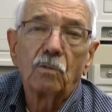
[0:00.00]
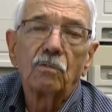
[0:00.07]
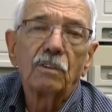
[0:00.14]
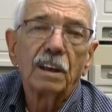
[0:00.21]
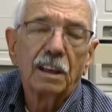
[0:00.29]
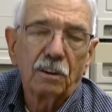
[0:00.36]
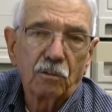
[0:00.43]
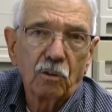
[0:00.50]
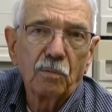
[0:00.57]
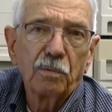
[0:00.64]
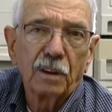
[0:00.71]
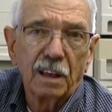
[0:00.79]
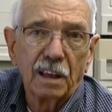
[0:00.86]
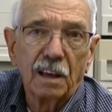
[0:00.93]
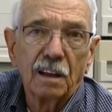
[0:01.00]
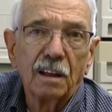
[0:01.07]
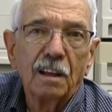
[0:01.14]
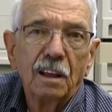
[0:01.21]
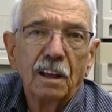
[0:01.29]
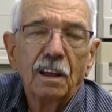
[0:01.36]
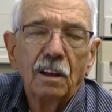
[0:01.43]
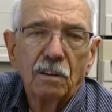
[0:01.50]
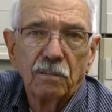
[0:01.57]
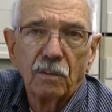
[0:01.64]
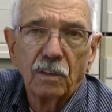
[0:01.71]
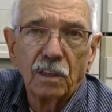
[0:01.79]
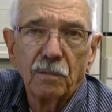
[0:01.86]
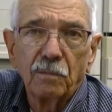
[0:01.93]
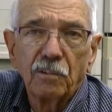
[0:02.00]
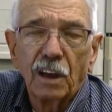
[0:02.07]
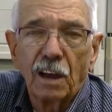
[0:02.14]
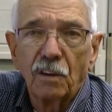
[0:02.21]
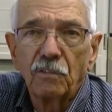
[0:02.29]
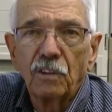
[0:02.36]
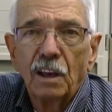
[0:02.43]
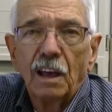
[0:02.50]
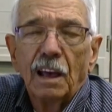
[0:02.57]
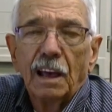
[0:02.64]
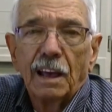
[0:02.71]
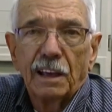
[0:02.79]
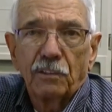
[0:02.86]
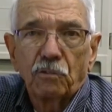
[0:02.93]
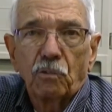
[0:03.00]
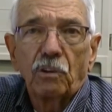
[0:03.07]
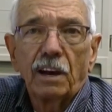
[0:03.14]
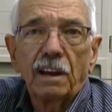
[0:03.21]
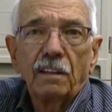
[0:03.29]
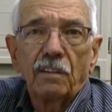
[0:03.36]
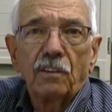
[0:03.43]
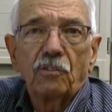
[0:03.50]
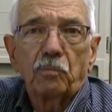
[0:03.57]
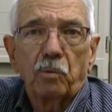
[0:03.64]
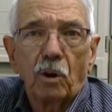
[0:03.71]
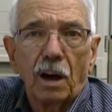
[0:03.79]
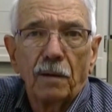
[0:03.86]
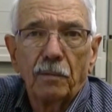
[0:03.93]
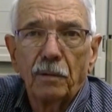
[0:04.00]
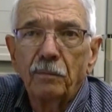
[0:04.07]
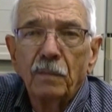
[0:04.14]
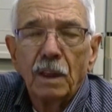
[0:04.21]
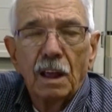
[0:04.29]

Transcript: reinterpreting it for themselves has created this problem.